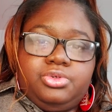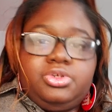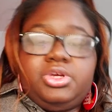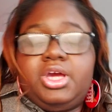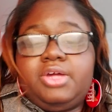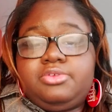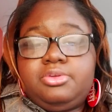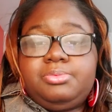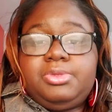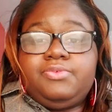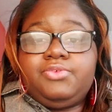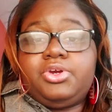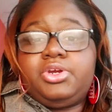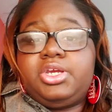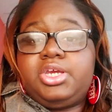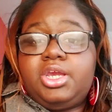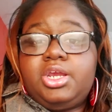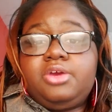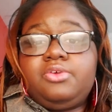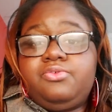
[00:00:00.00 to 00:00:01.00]
You have to be very
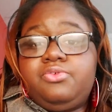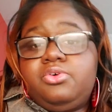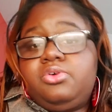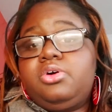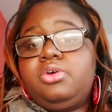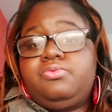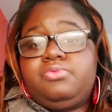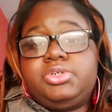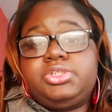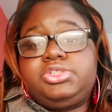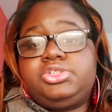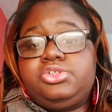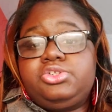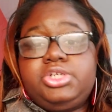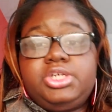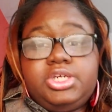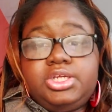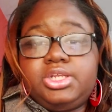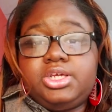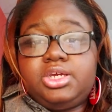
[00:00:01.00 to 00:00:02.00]
careful of what you're
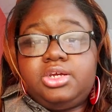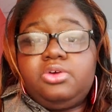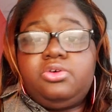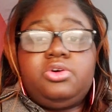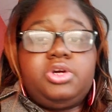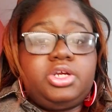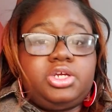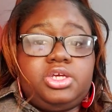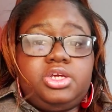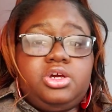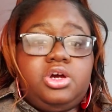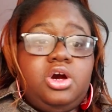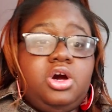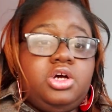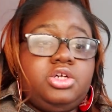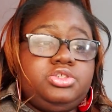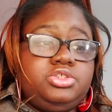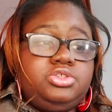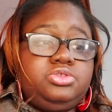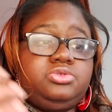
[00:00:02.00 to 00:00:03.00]
eating, or it can
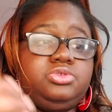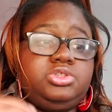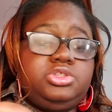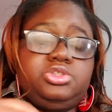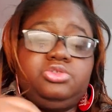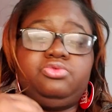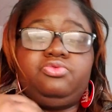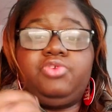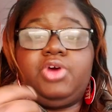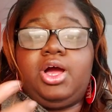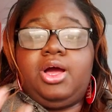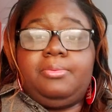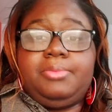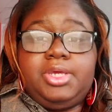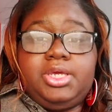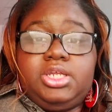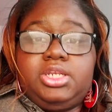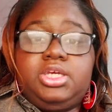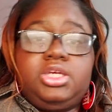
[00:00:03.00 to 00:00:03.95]
cause you to vomit.